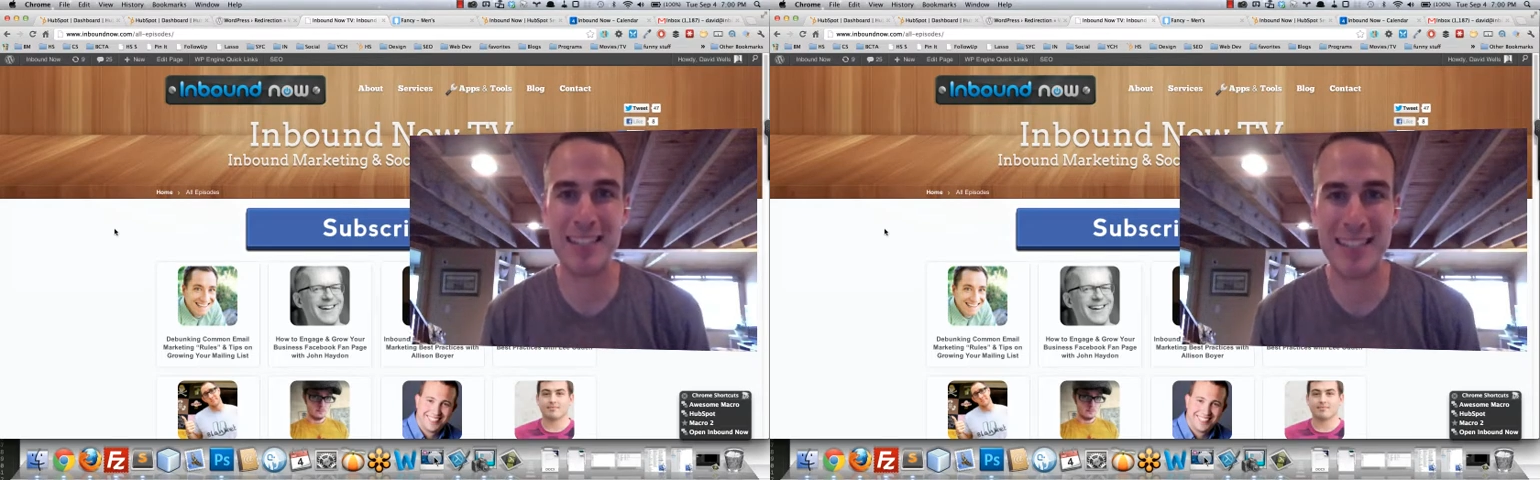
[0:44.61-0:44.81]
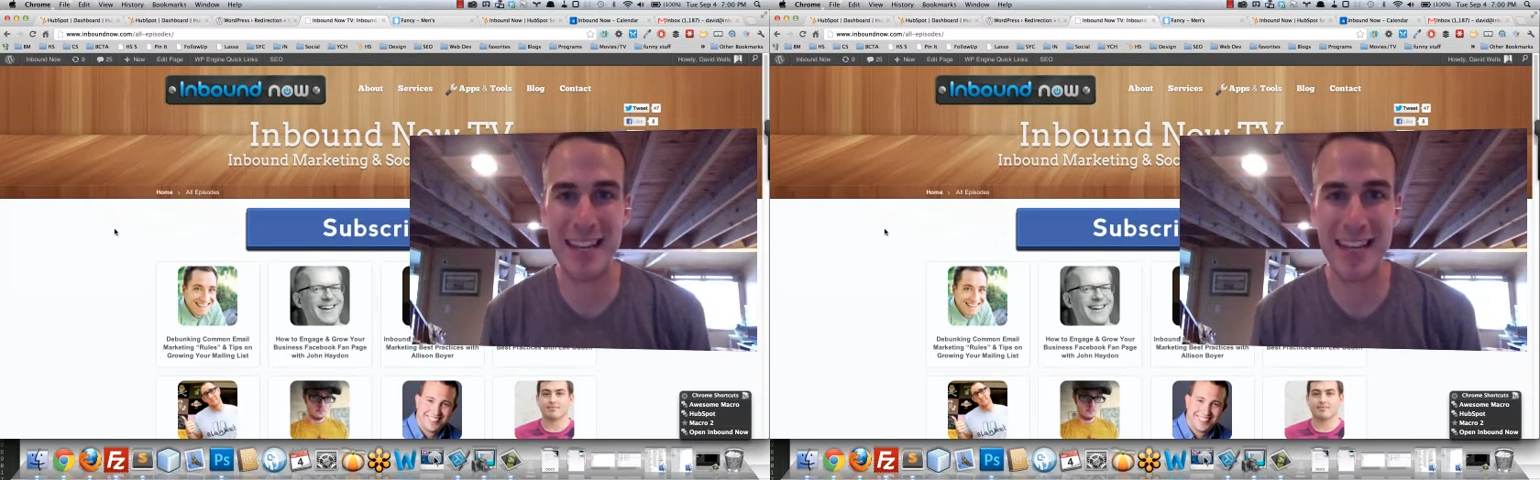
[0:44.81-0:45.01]

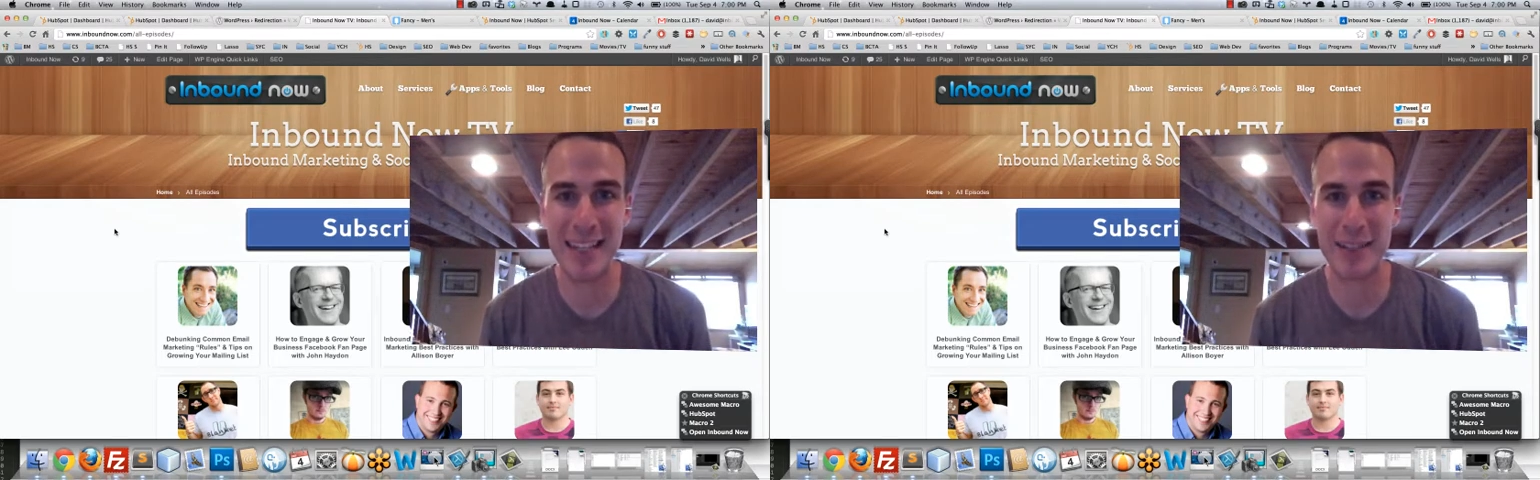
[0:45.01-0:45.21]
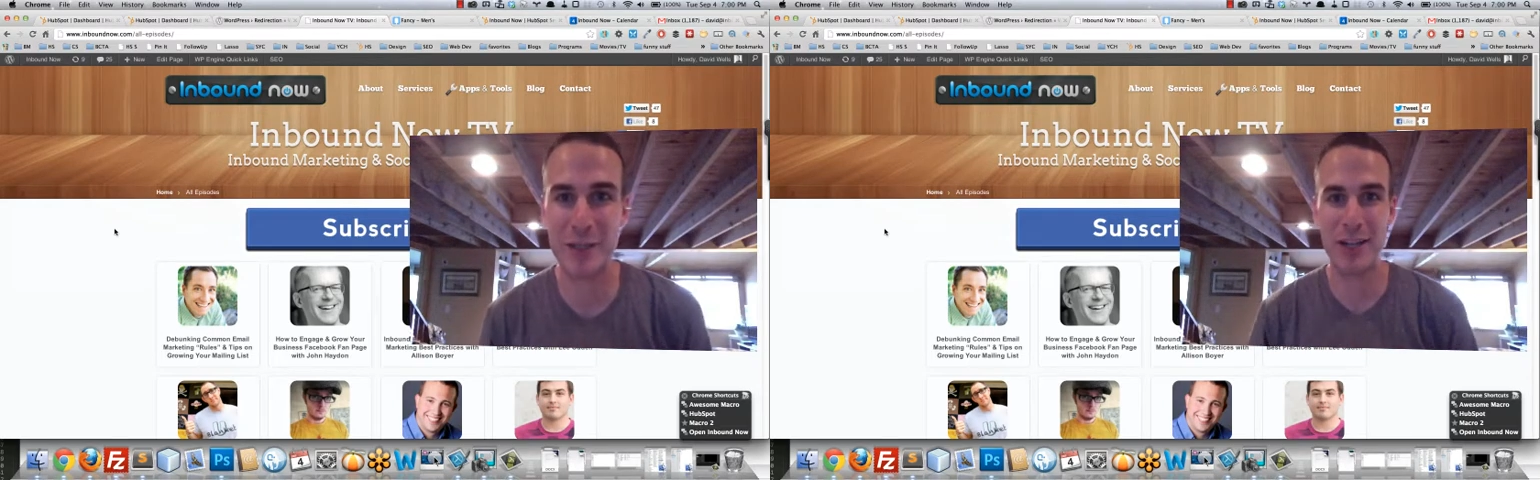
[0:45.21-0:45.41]

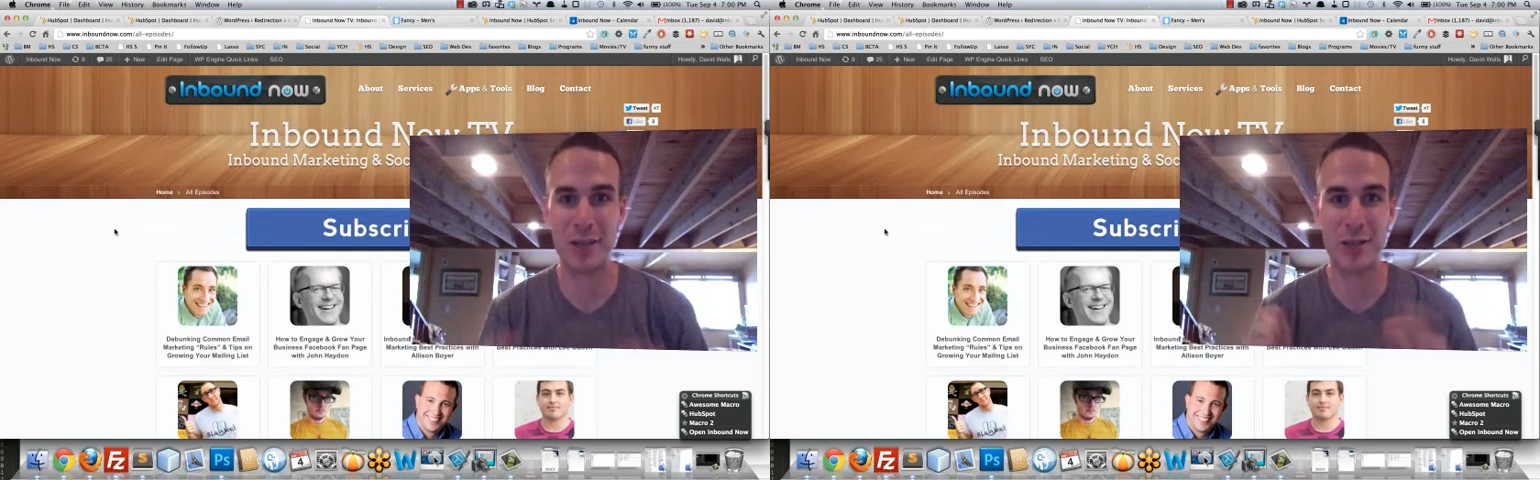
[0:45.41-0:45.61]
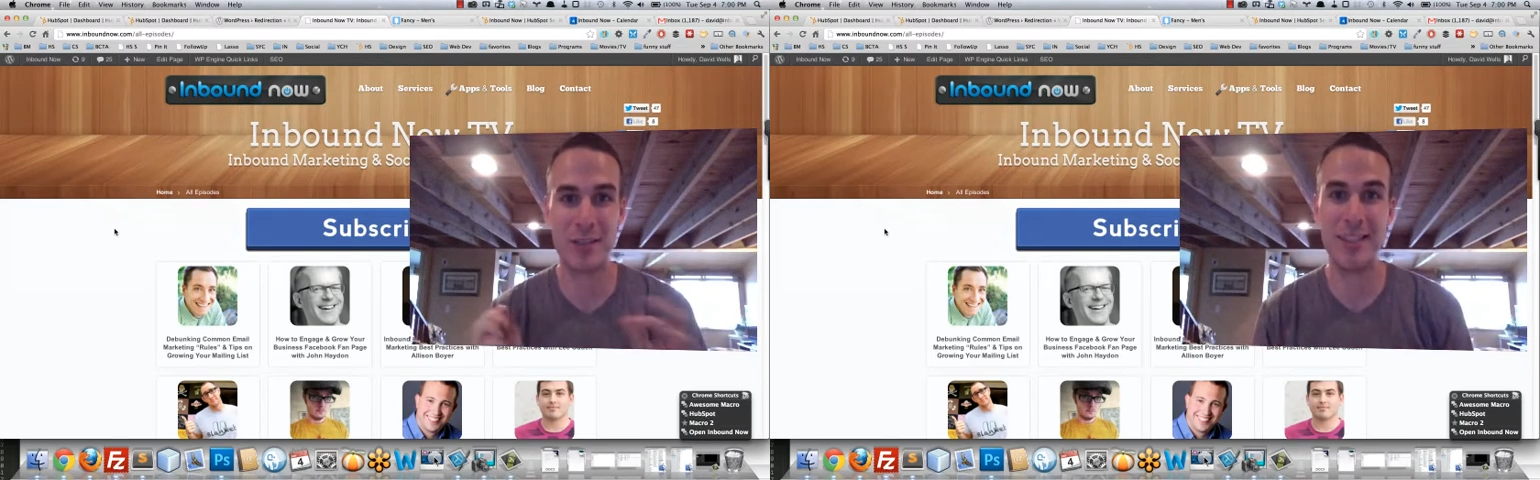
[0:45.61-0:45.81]
take to
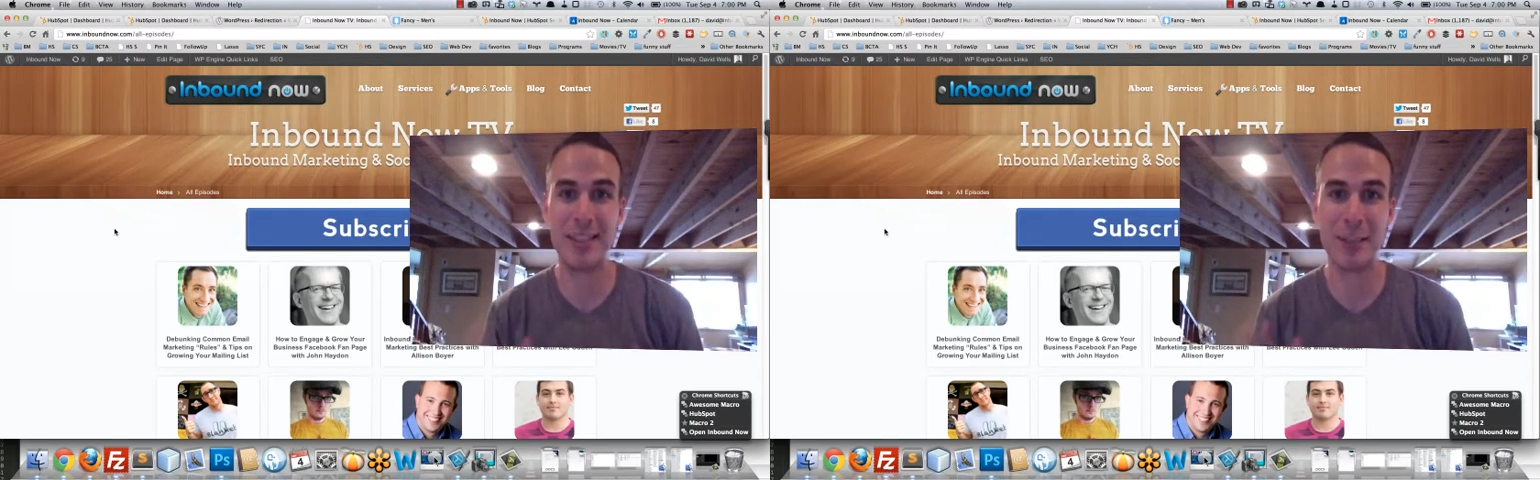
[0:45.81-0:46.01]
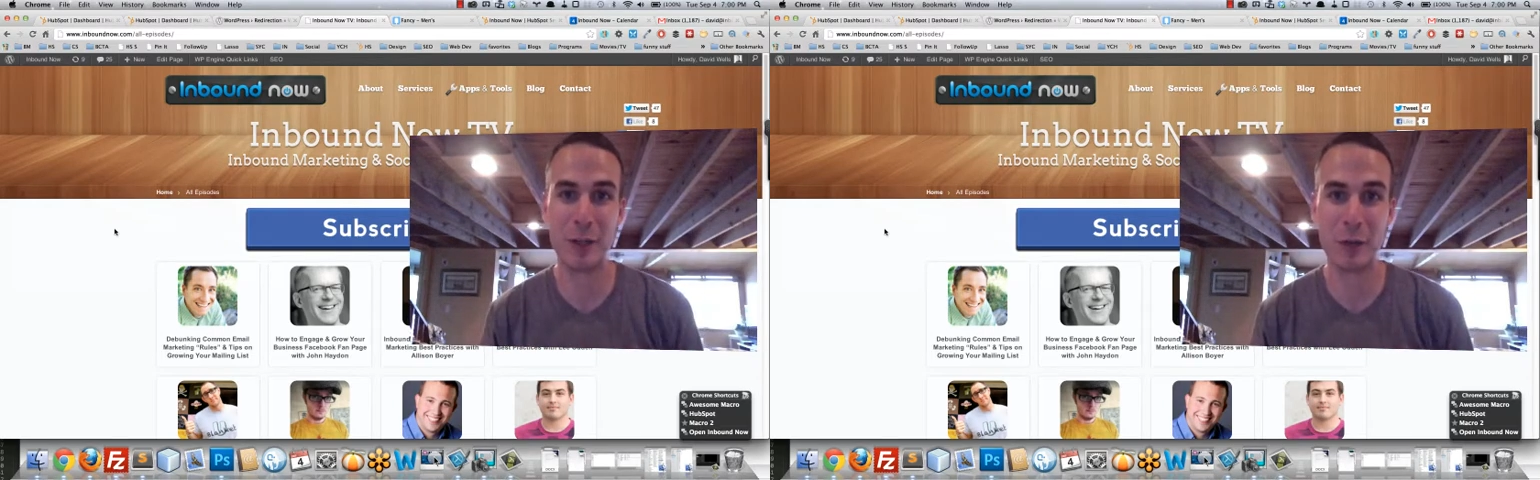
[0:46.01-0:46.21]
actually
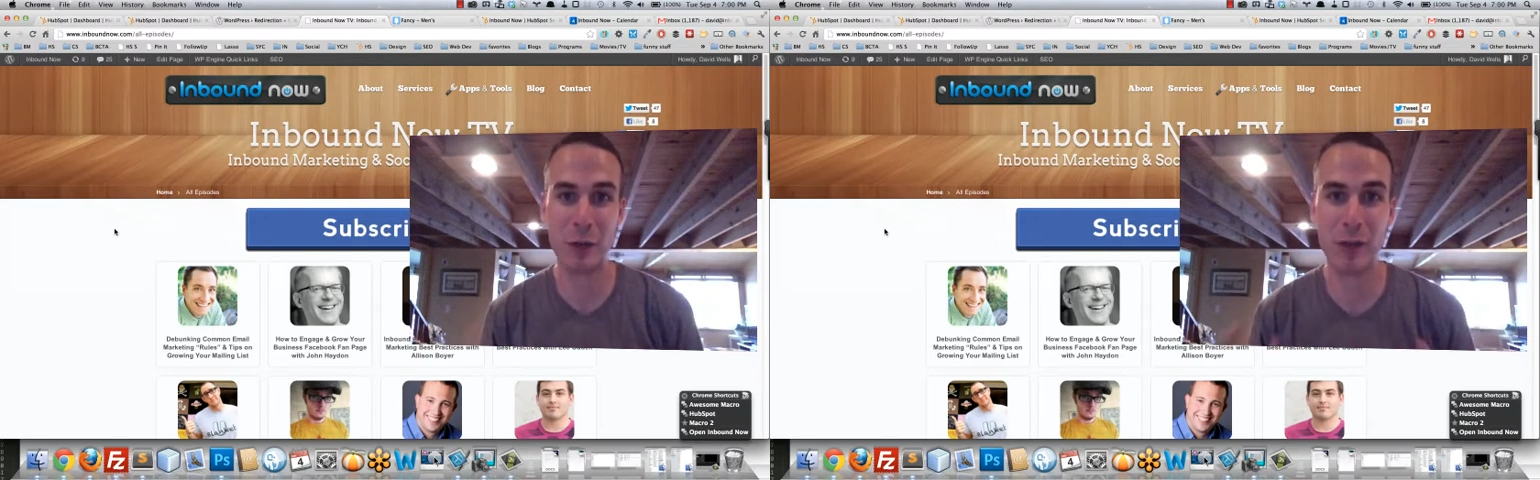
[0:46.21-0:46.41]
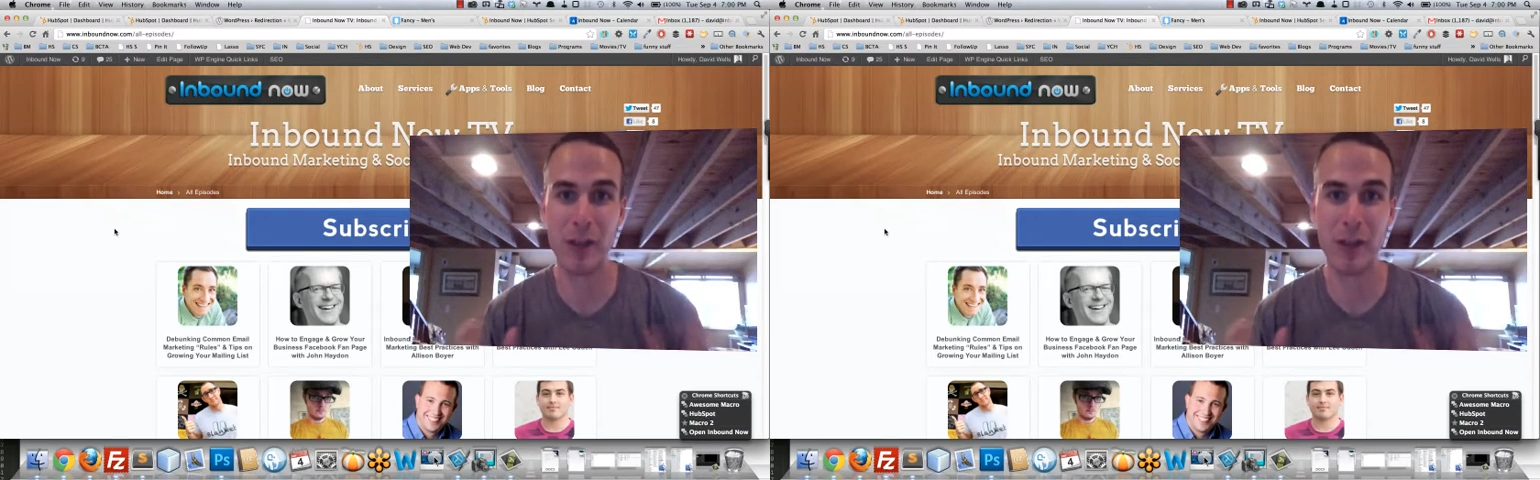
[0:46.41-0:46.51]
seed the growth